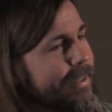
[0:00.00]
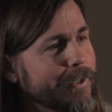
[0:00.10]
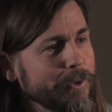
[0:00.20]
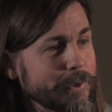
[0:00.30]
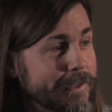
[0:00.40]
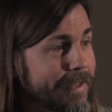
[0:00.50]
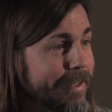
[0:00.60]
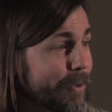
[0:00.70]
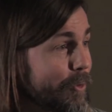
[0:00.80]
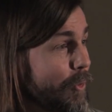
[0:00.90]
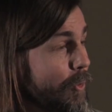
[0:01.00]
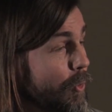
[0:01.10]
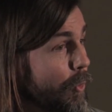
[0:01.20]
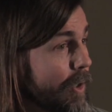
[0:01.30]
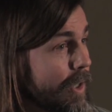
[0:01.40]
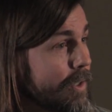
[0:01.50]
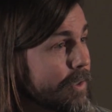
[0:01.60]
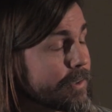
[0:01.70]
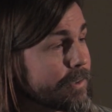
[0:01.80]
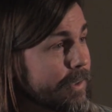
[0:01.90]
who said that all
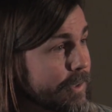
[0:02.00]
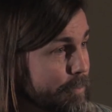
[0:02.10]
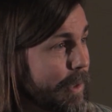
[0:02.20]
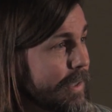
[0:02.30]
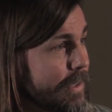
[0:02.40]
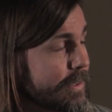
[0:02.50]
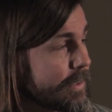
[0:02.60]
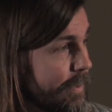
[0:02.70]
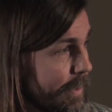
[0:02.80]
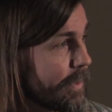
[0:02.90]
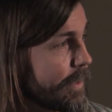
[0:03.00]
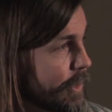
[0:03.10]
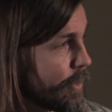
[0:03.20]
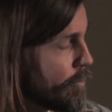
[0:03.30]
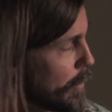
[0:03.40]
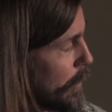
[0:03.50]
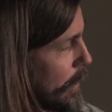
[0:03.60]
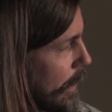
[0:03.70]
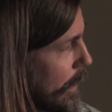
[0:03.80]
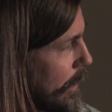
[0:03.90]
art aspires to the condition of
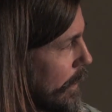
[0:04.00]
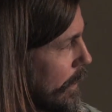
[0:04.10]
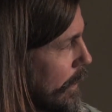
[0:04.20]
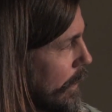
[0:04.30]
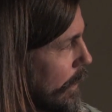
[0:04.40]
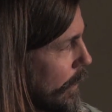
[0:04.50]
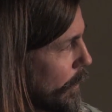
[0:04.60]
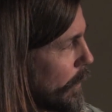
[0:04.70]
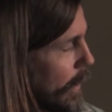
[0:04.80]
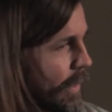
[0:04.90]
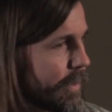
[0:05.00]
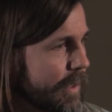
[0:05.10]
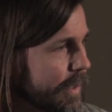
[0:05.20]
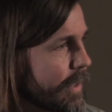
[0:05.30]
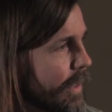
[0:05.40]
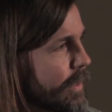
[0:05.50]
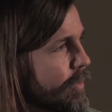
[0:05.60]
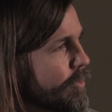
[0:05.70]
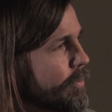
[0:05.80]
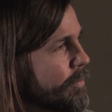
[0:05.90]
music. You know, and I kind
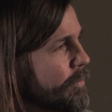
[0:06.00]
of,